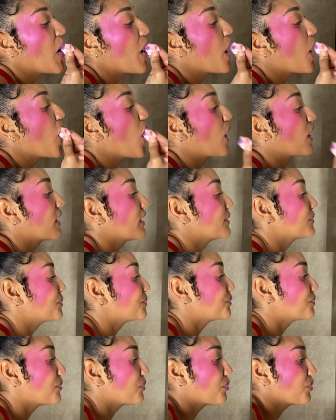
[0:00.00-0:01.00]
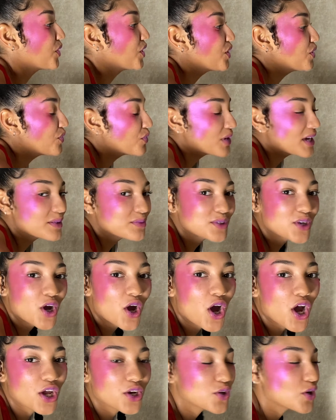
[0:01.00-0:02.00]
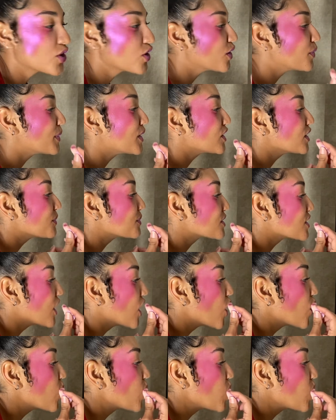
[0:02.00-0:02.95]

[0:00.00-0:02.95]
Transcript: Okay. Ew, I have cotton all on my lips now.